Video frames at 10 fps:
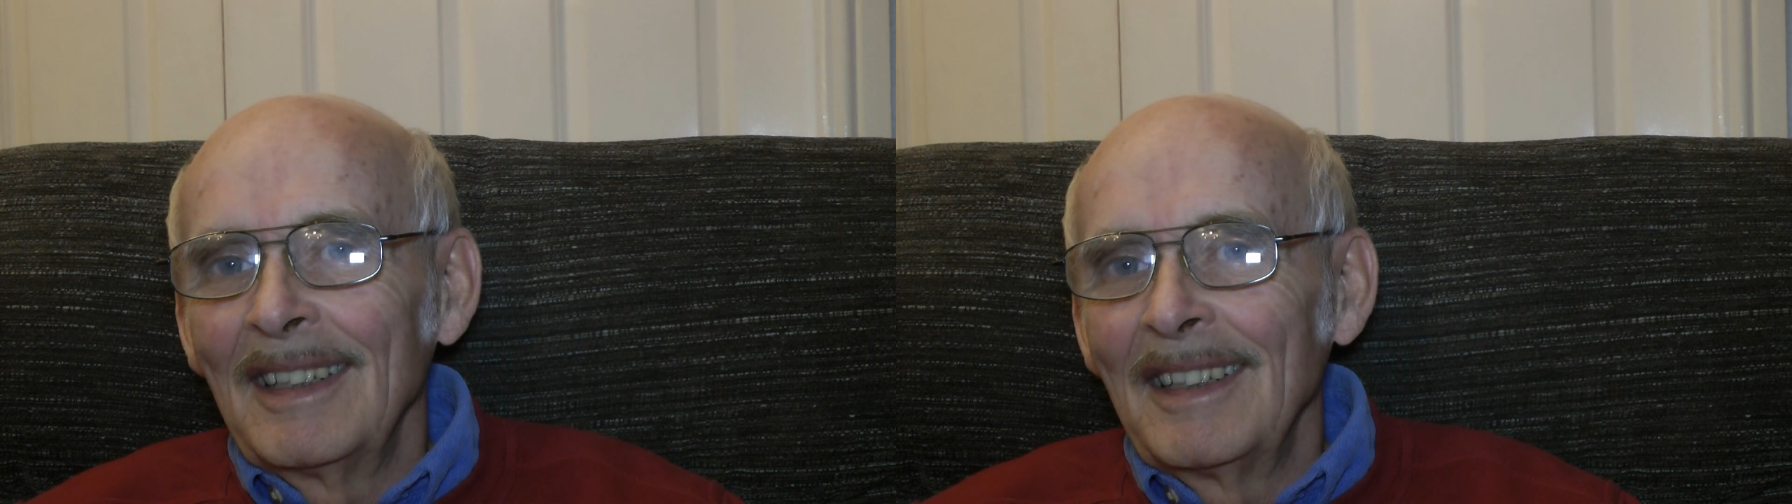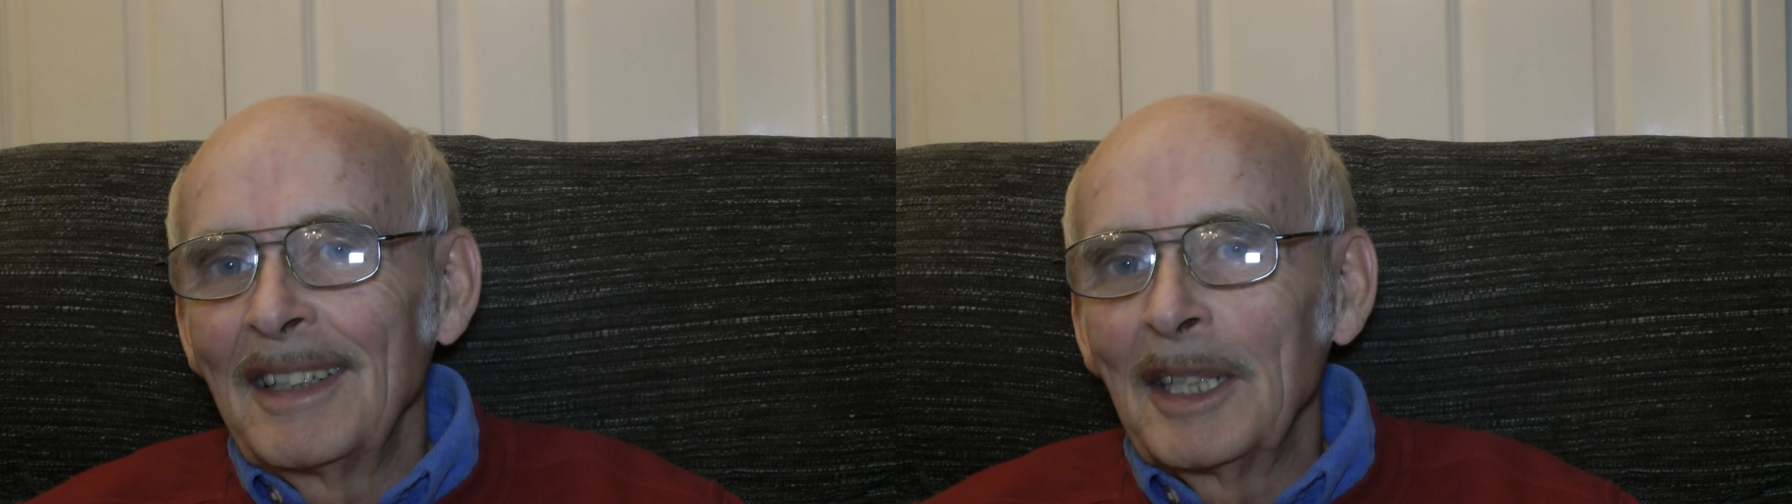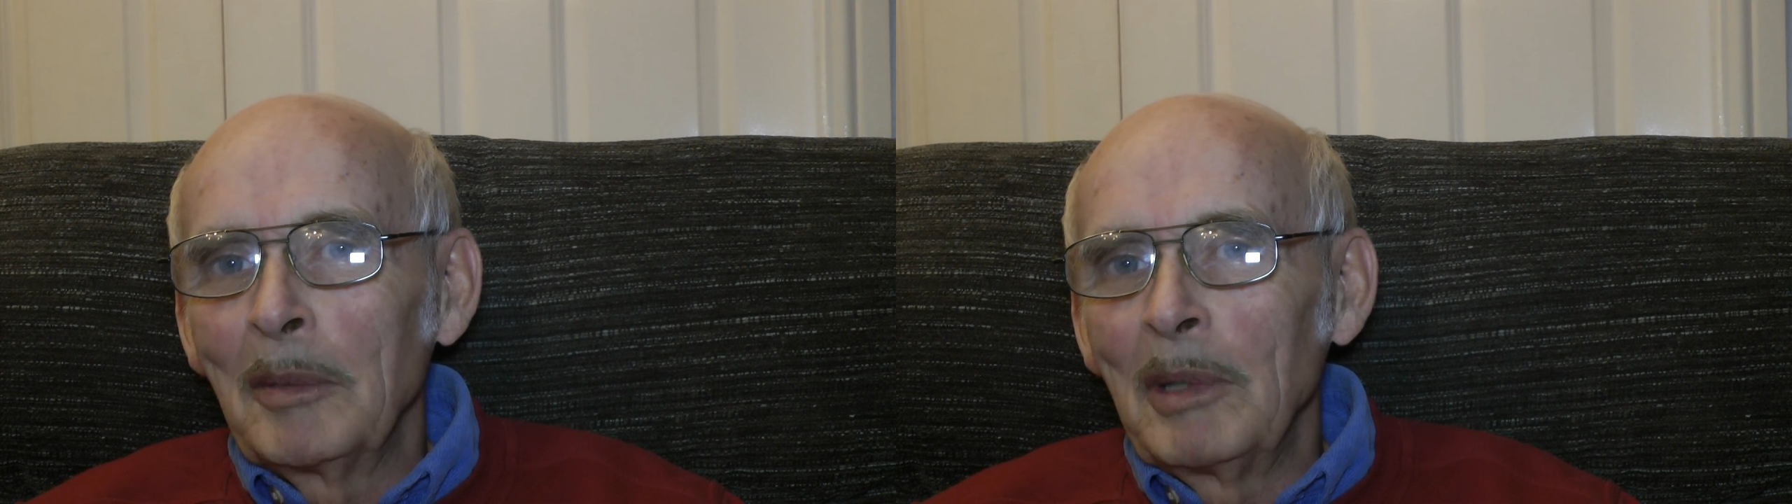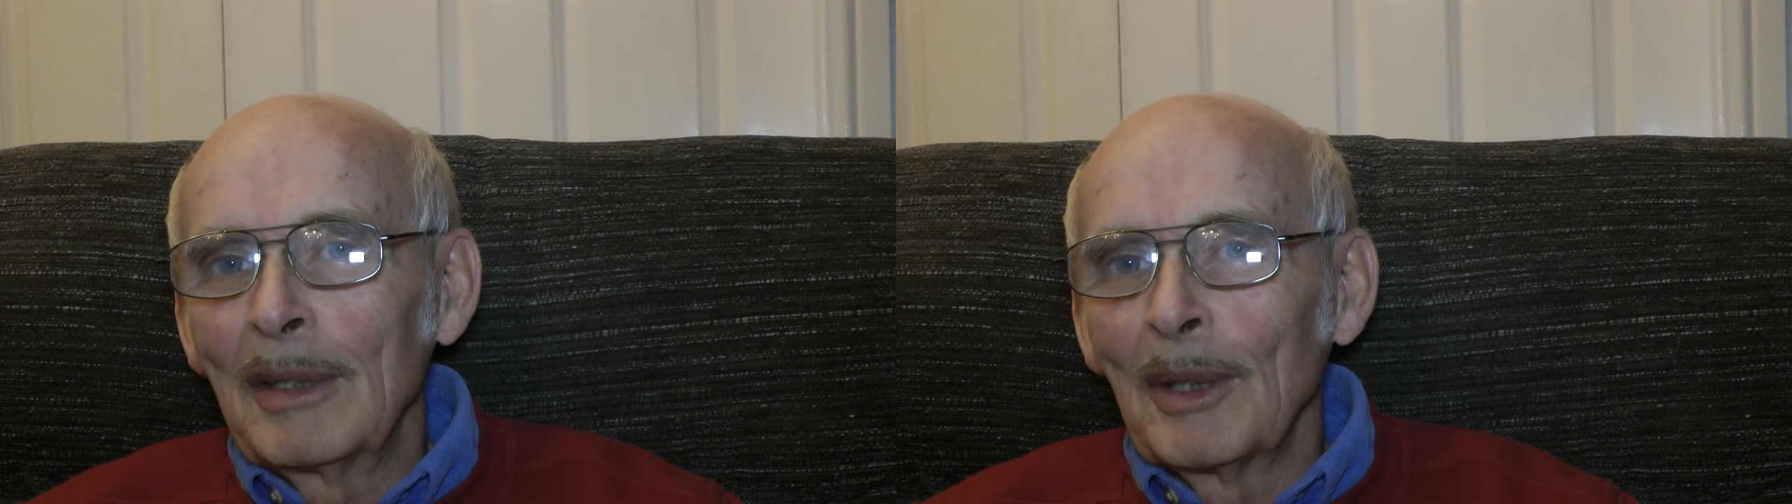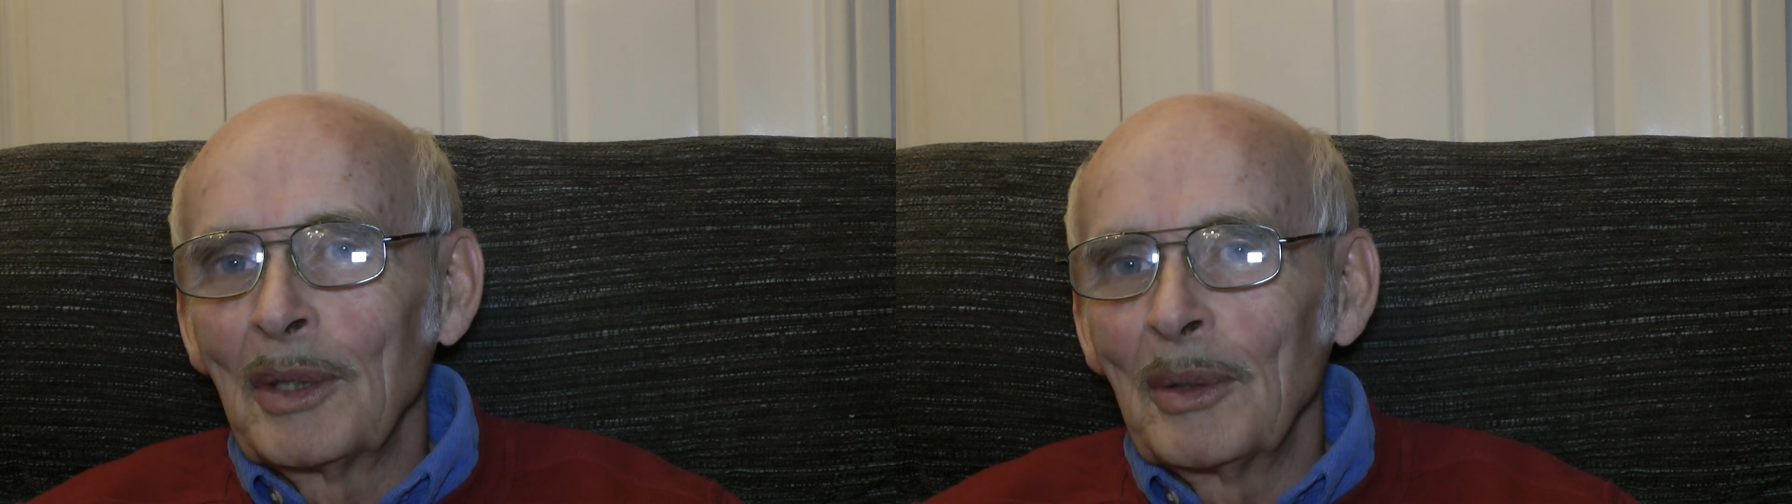Cinderby
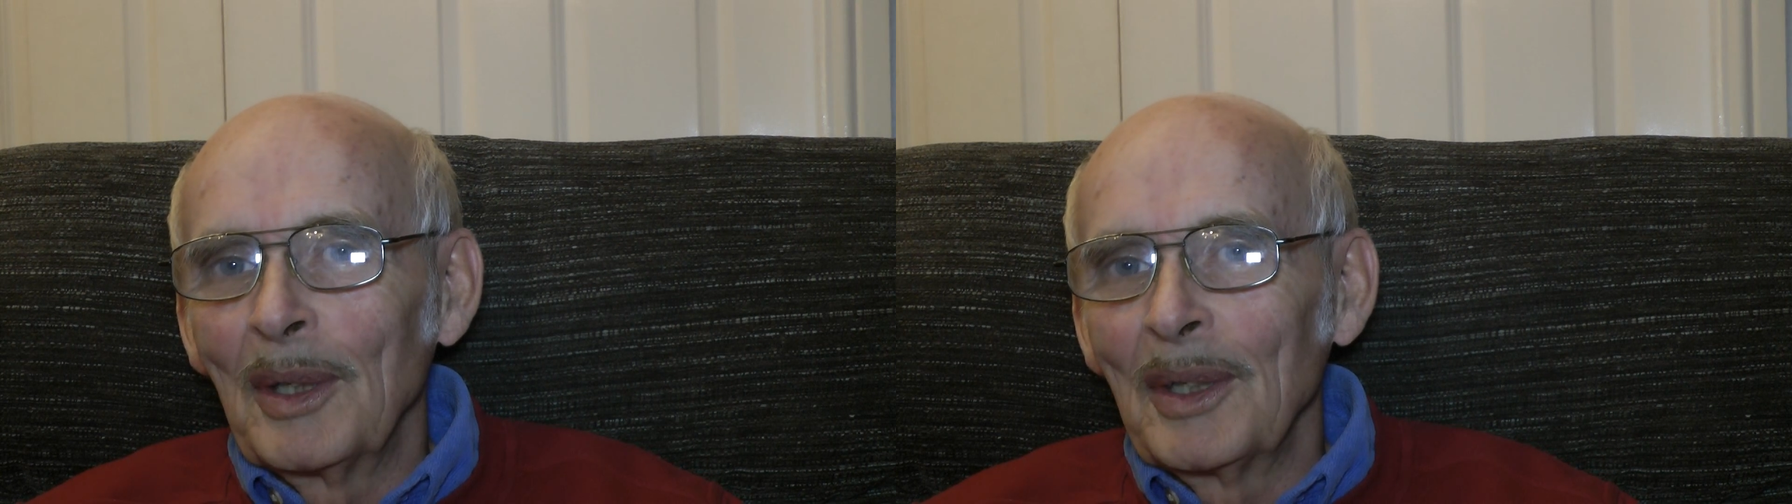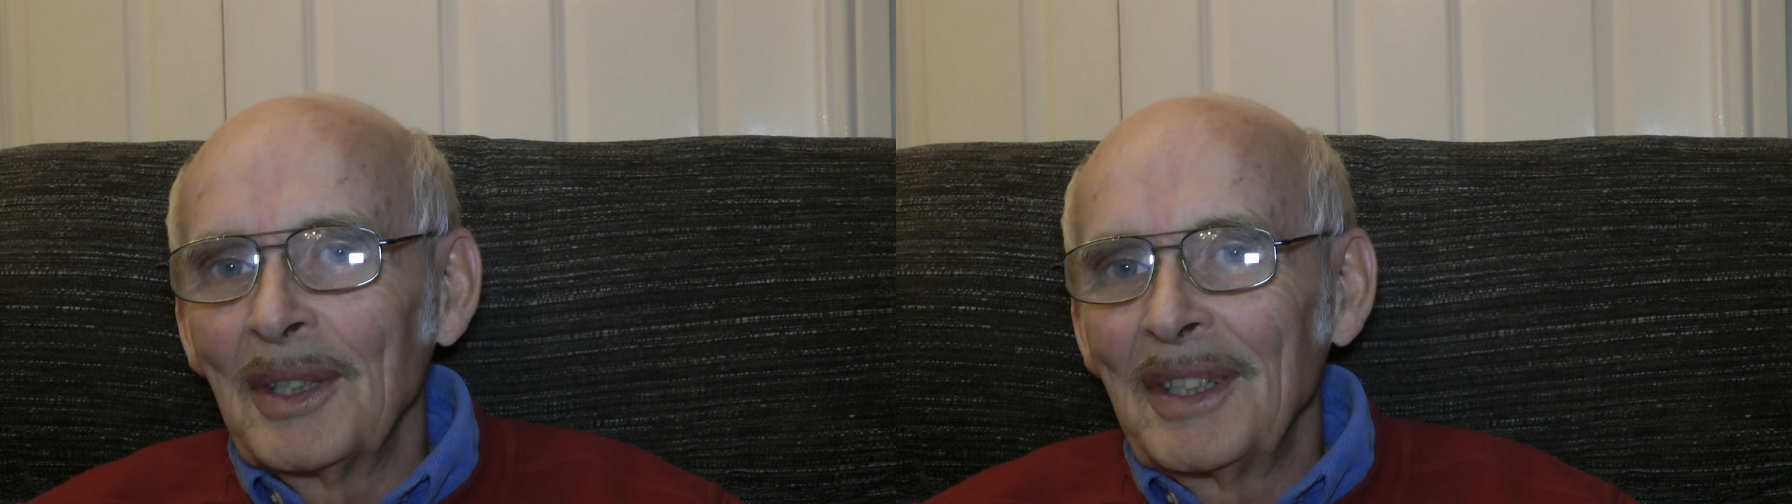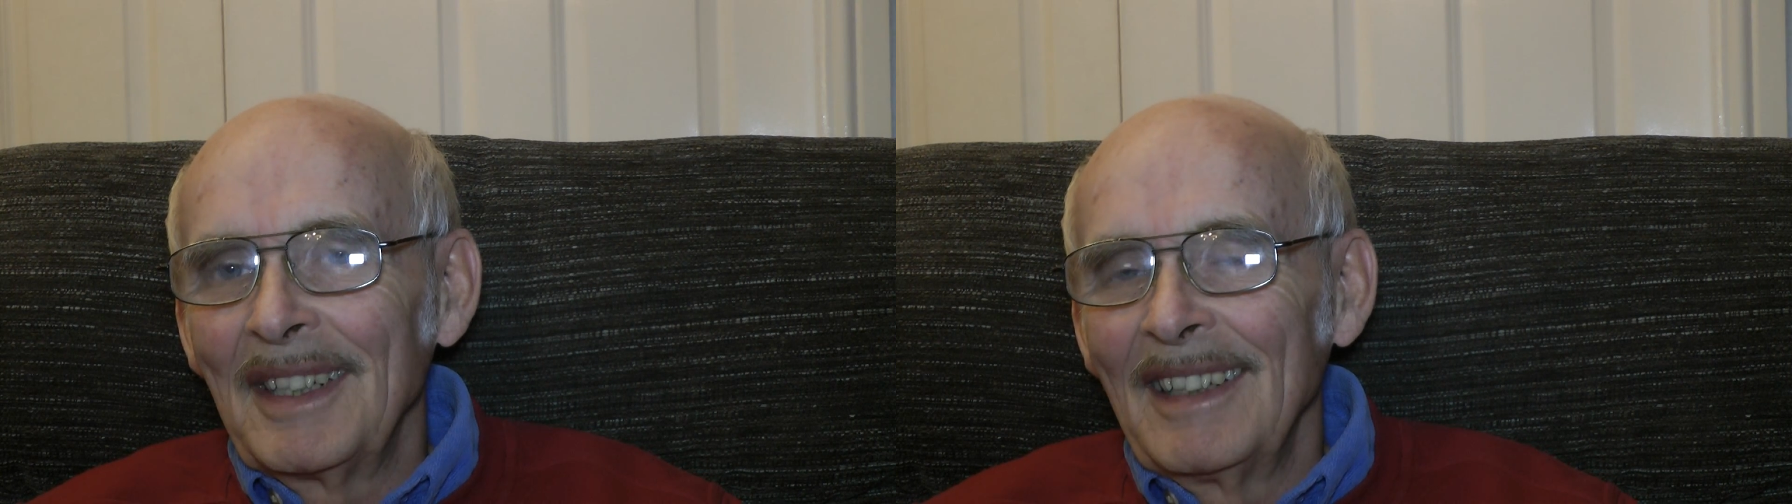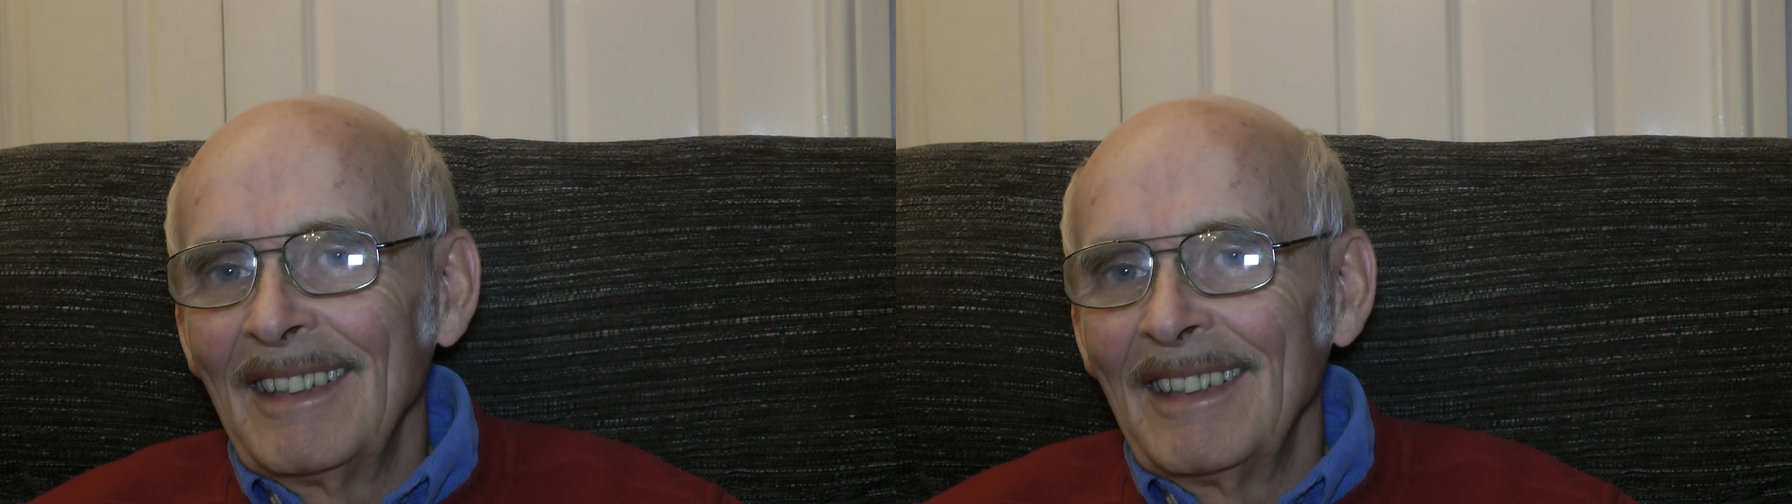Crossroads,